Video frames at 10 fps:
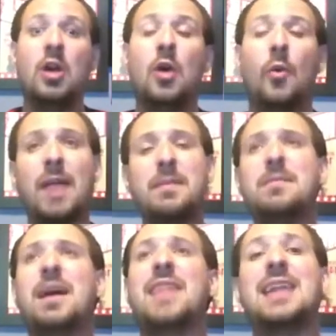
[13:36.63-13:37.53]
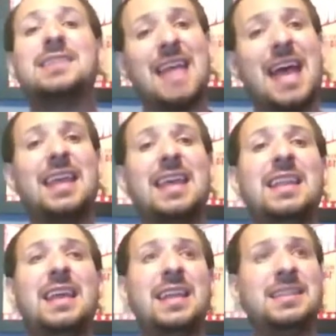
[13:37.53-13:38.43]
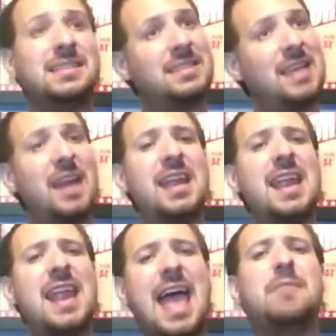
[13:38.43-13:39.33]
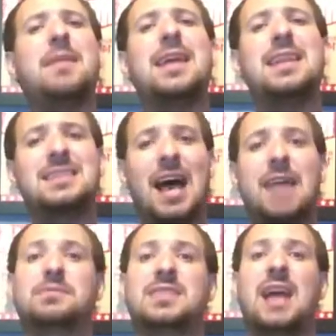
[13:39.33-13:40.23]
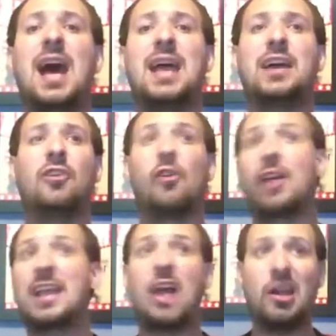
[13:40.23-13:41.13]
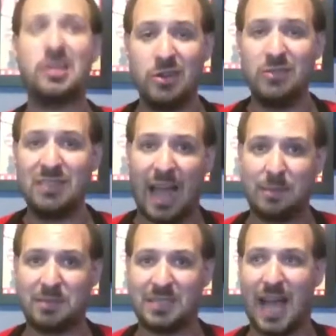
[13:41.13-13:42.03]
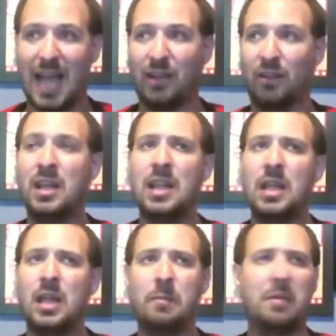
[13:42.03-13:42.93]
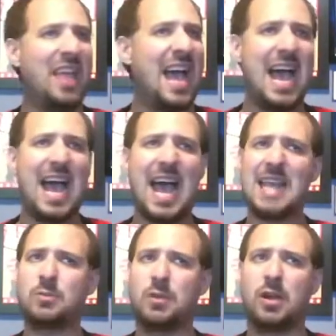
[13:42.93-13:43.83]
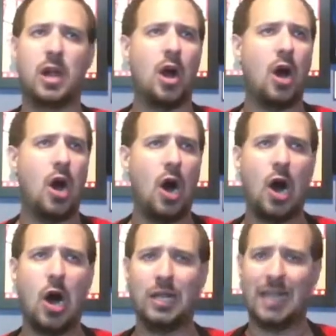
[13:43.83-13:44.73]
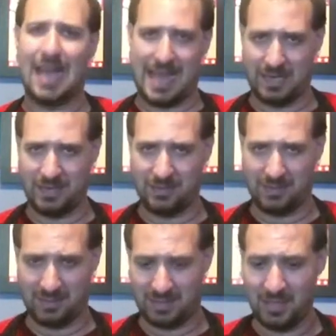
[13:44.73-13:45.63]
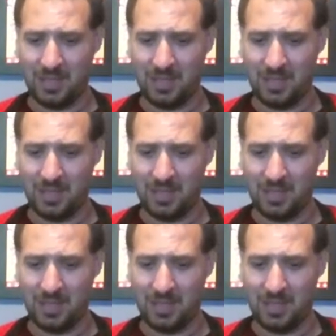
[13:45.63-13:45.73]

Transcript: What I mean by that is that it's done in an animated type style, or a cartoon type style. But that's where it all ends.